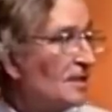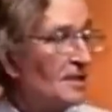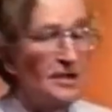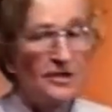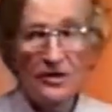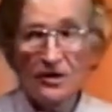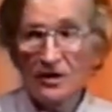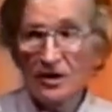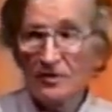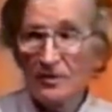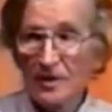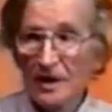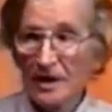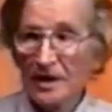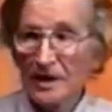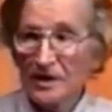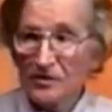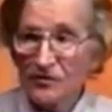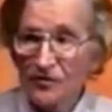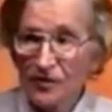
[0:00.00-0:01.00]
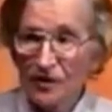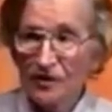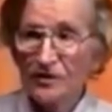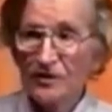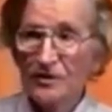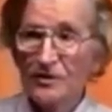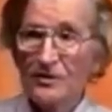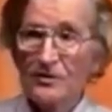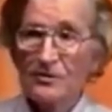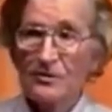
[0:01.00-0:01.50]
It's only when it gets
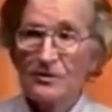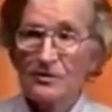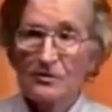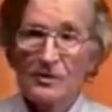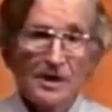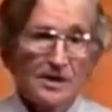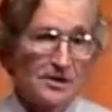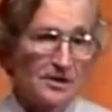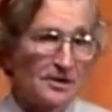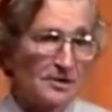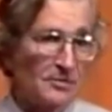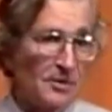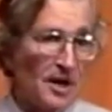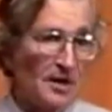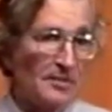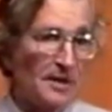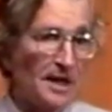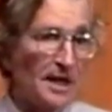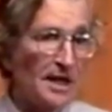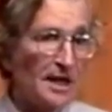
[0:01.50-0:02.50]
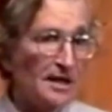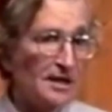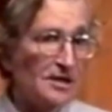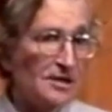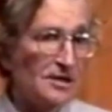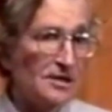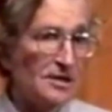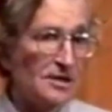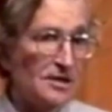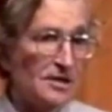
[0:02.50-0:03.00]
filtered through the Western propaganda
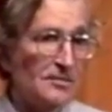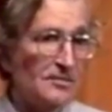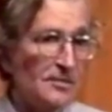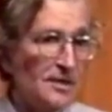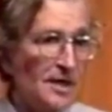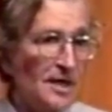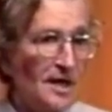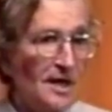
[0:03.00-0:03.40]
system